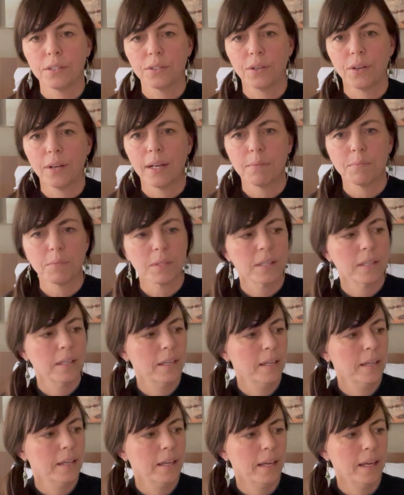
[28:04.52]
grams,
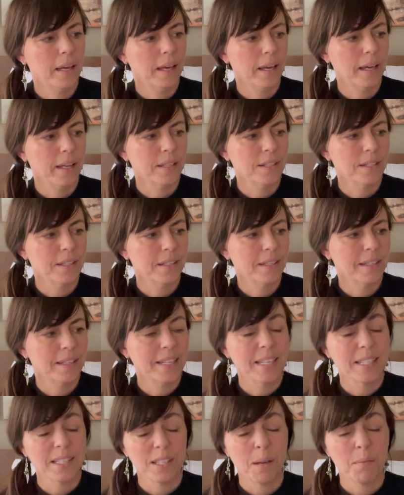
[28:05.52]
and it
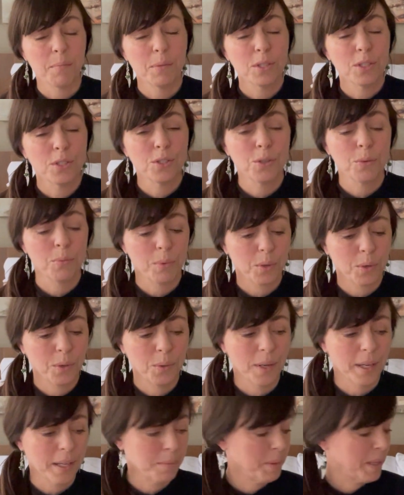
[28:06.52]
knits up super
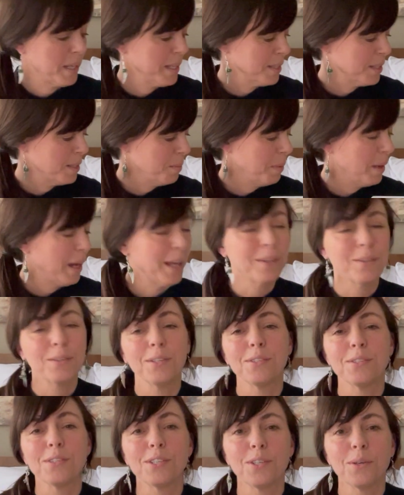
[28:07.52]
quick because the pattern
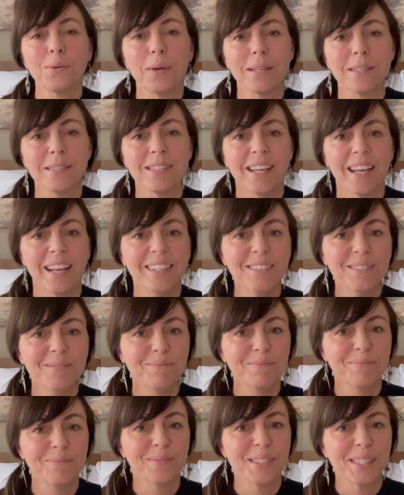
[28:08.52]
is a US 10,
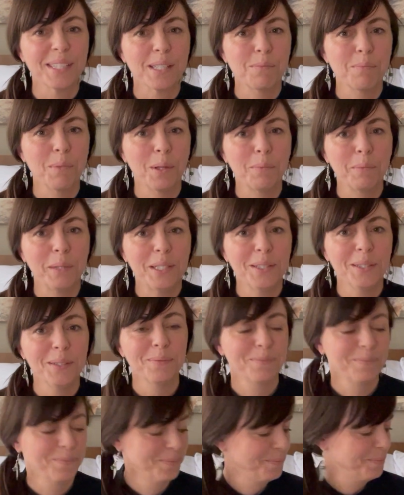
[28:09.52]
6mm.
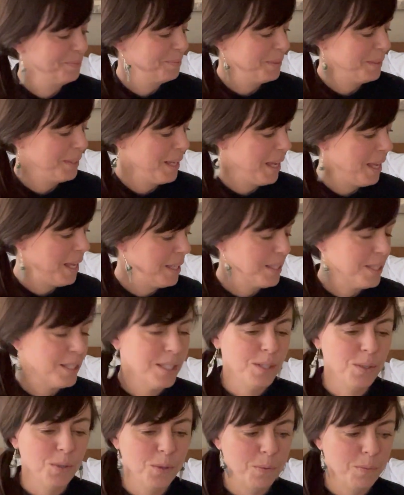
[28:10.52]

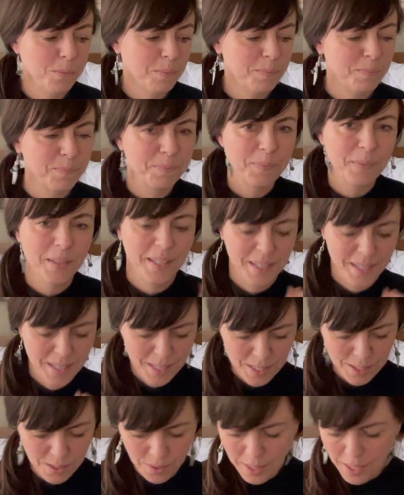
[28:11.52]
Zoom.
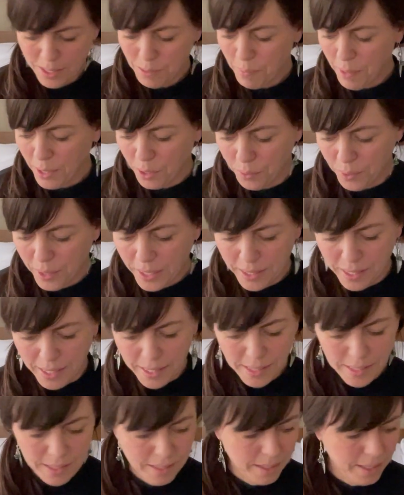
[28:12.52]
So that's my quick
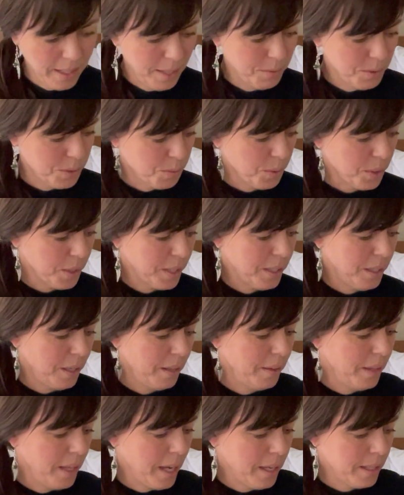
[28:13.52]
knit. I was working
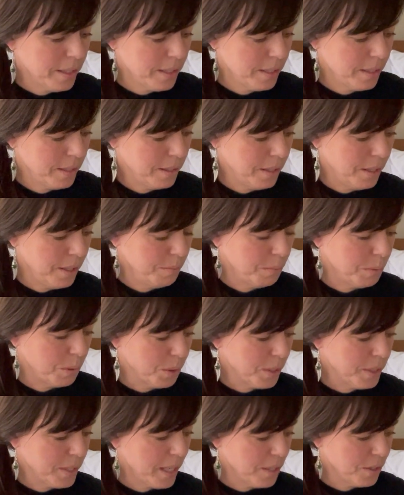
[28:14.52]
on that on
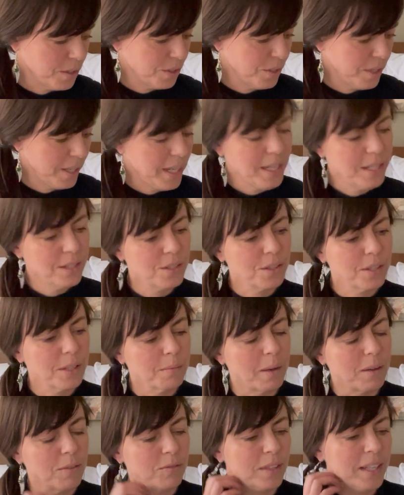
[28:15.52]
board yesterday during
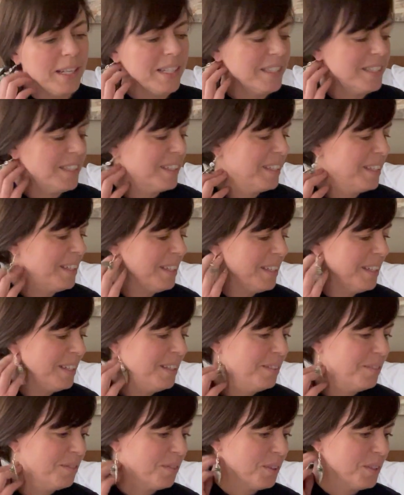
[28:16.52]
my flight
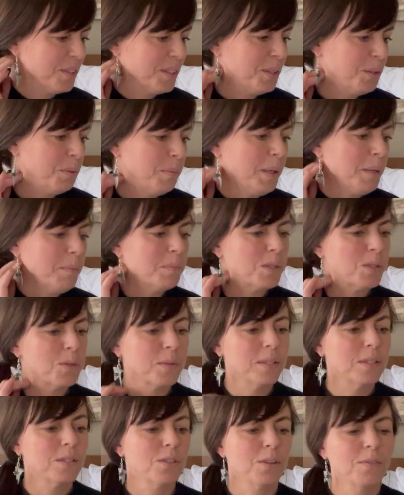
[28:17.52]
for a little bit
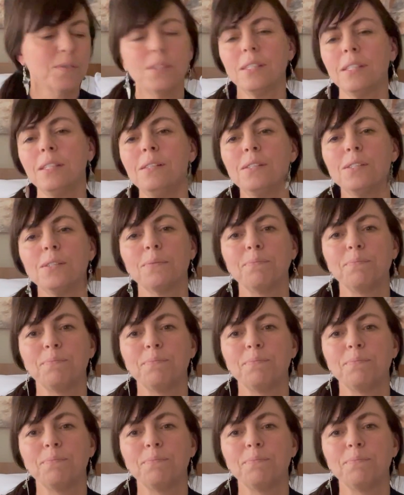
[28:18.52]
between services.